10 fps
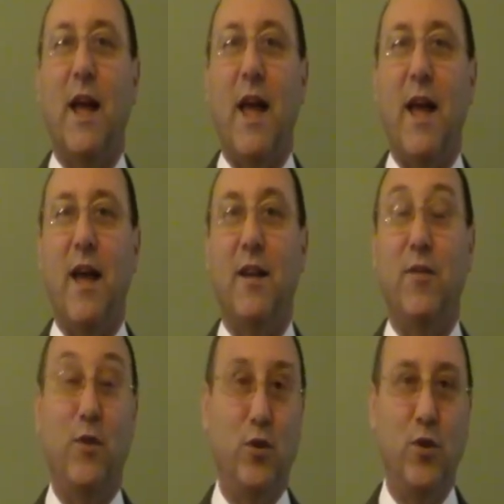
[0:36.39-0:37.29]
and
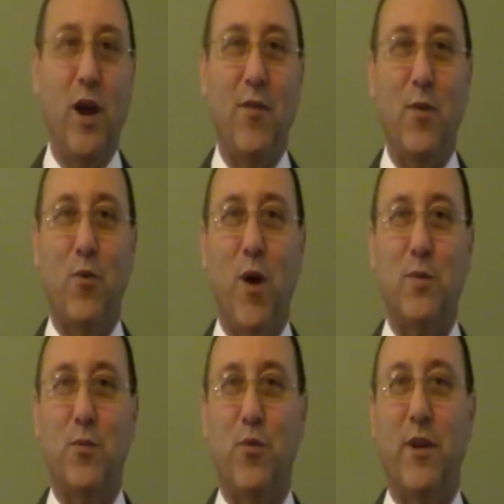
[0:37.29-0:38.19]
if you do have any
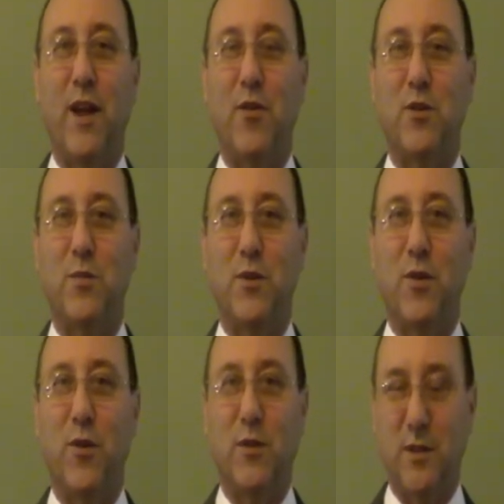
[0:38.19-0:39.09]
problems printing out those
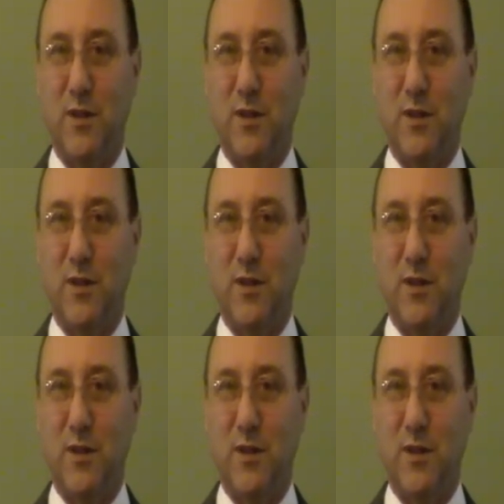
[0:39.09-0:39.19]
materials,